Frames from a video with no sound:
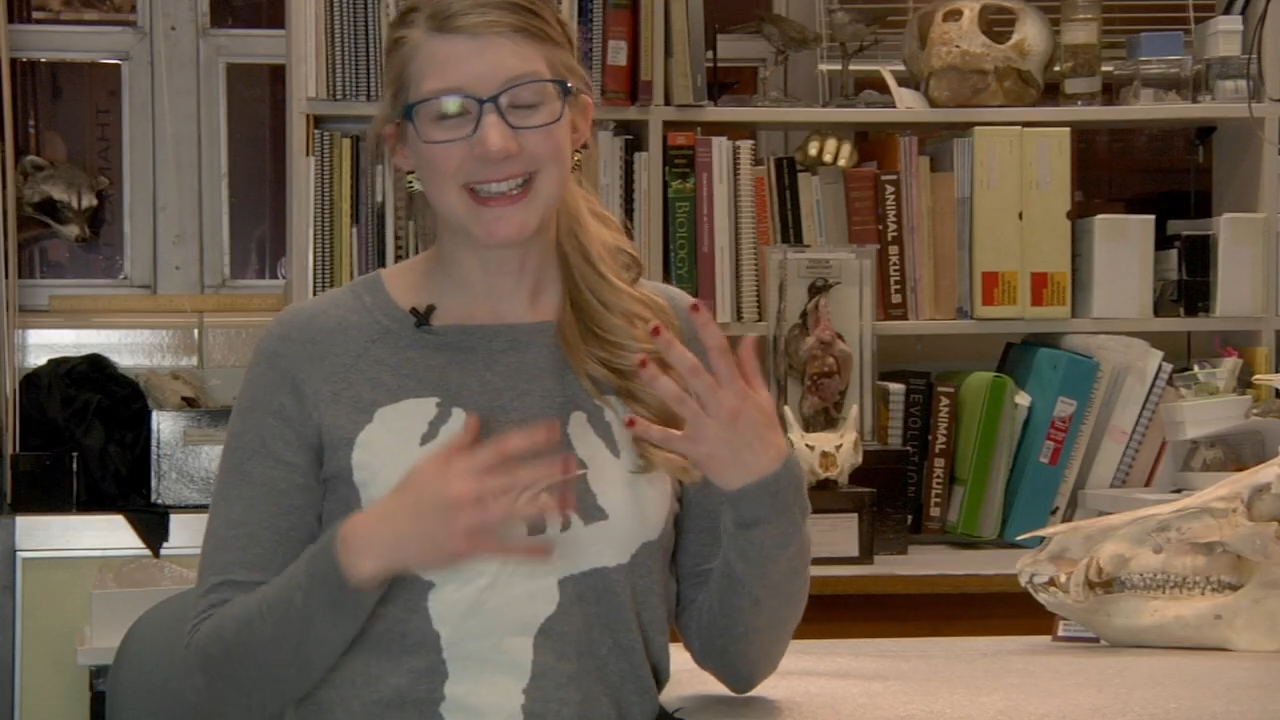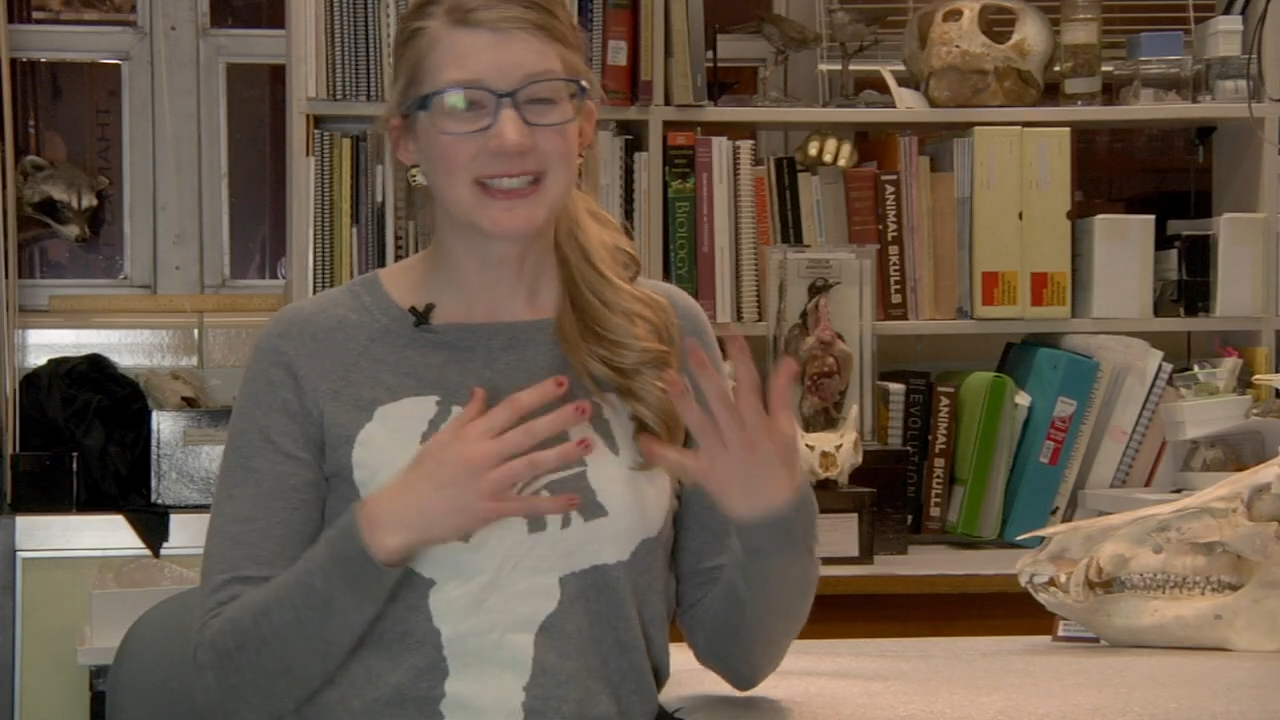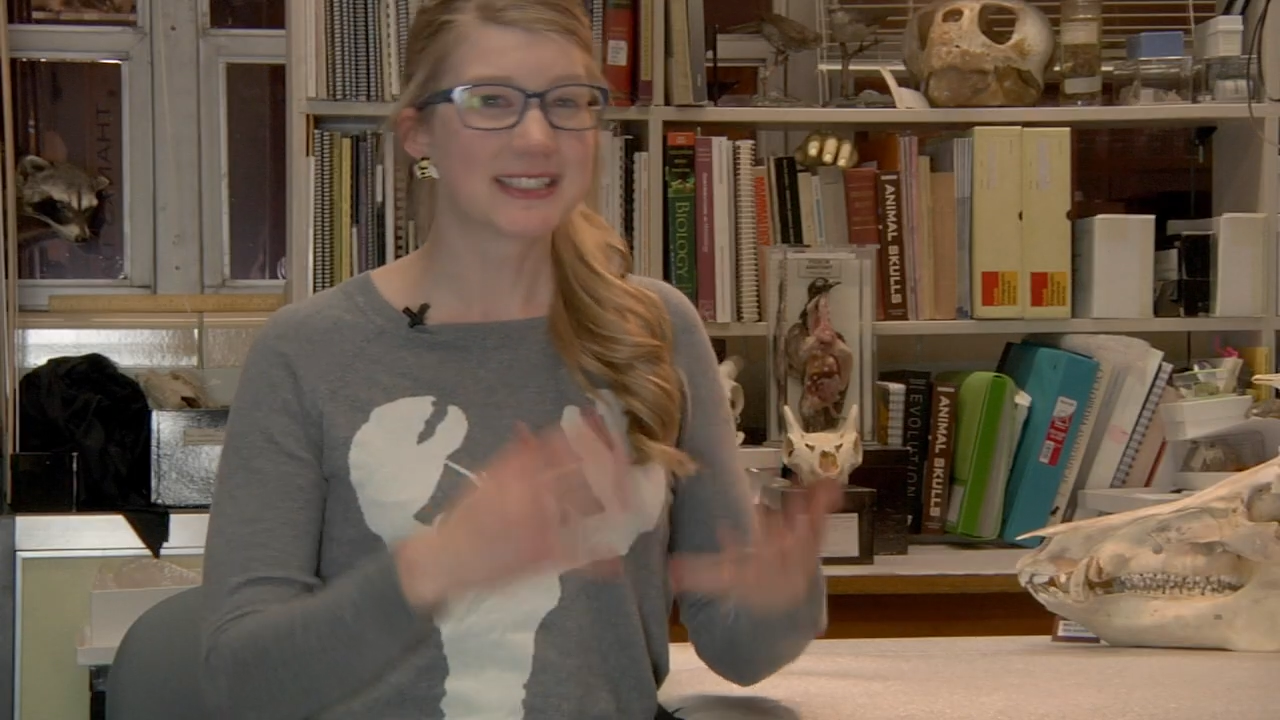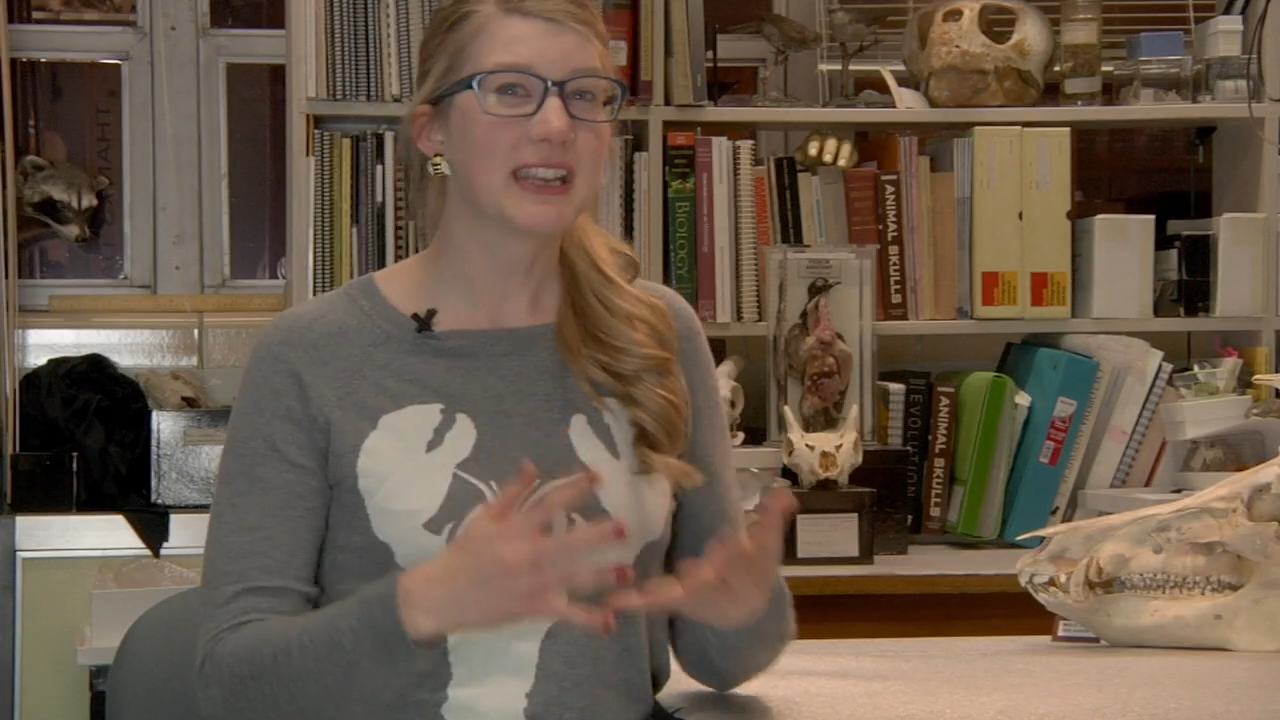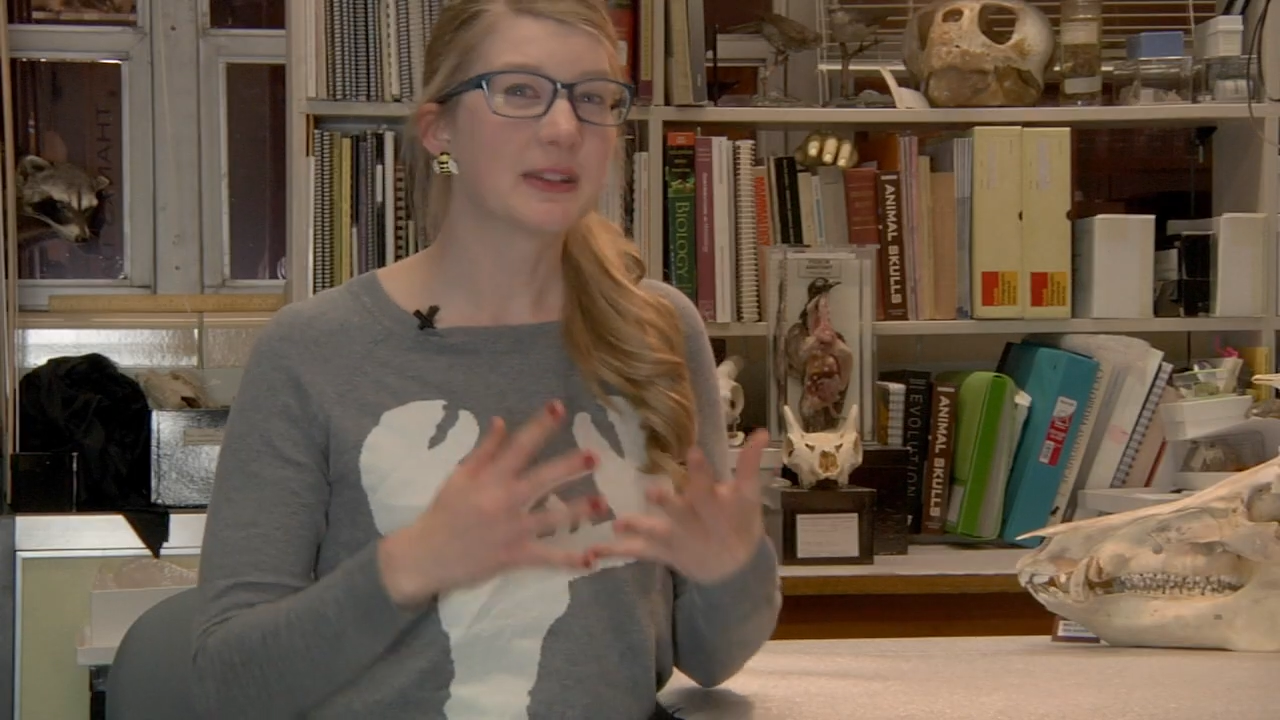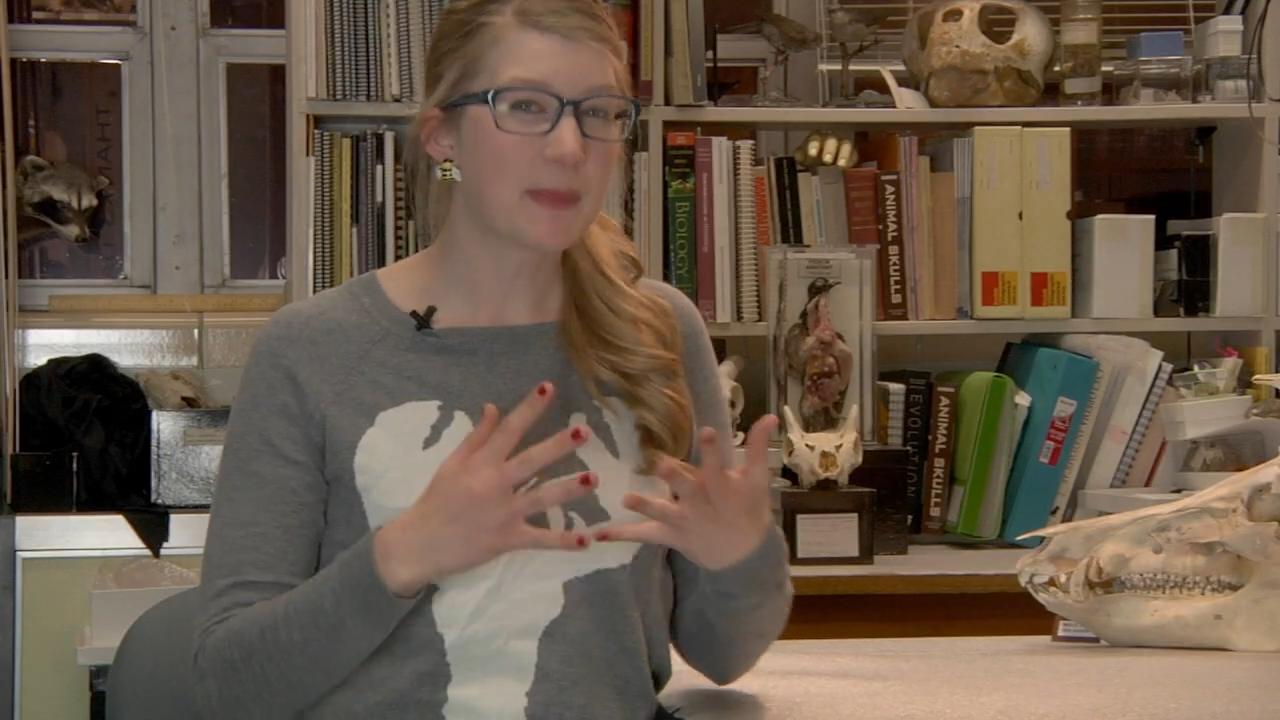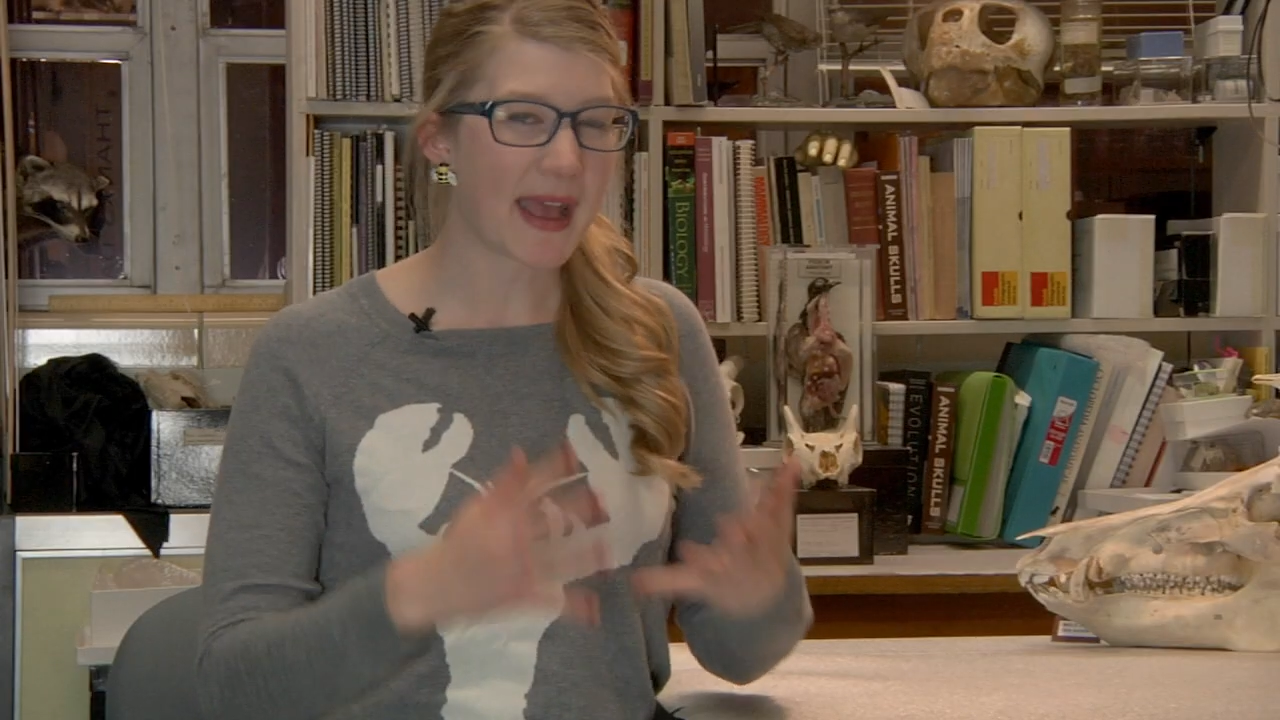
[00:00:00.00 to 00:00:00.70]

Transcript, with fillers: extinct